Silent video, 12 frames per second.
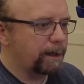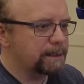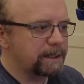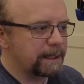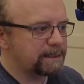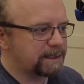
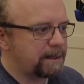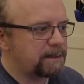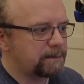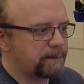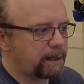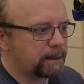is a
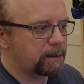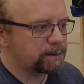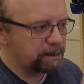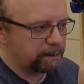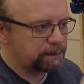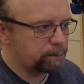center value,
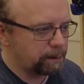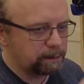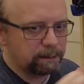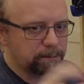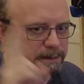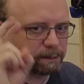so this will
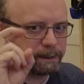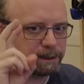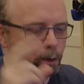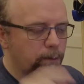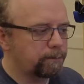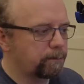switch
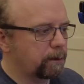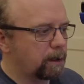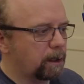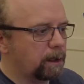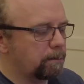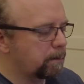off,
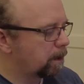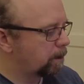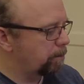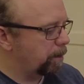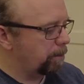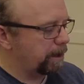
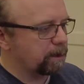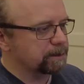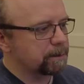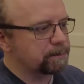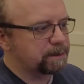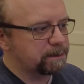but because
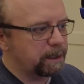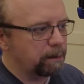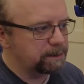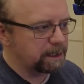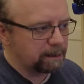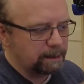I'm
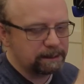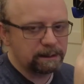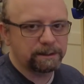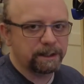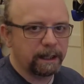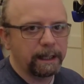using this
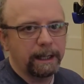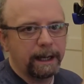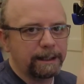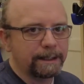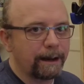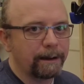as
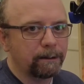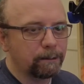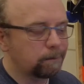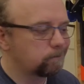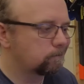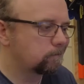a
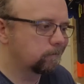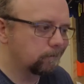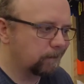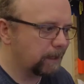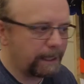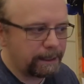dial,
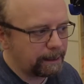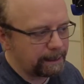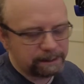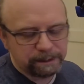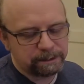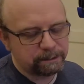
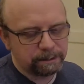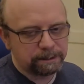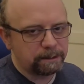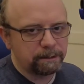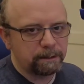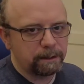it just does,
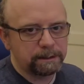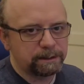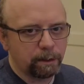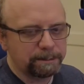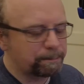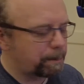it
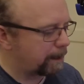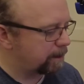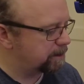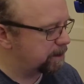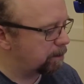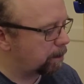stops back
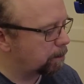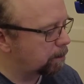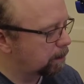at 0.